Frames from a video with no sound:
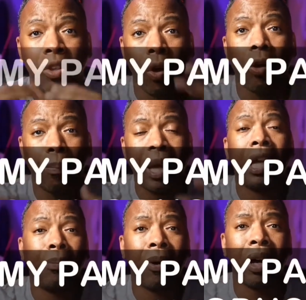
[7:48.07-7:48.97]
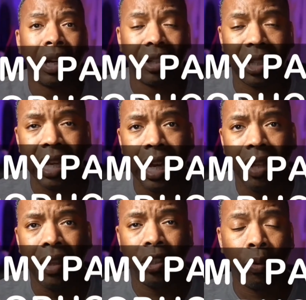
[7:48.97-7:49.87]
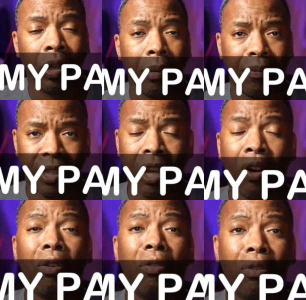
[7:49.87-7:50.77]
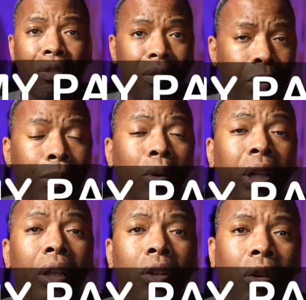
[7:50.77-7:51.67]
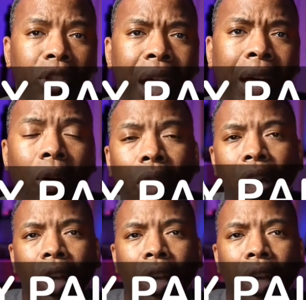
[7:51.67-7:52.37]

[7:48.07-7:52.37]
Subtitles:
your paid products that you want to sell, promoting your channel.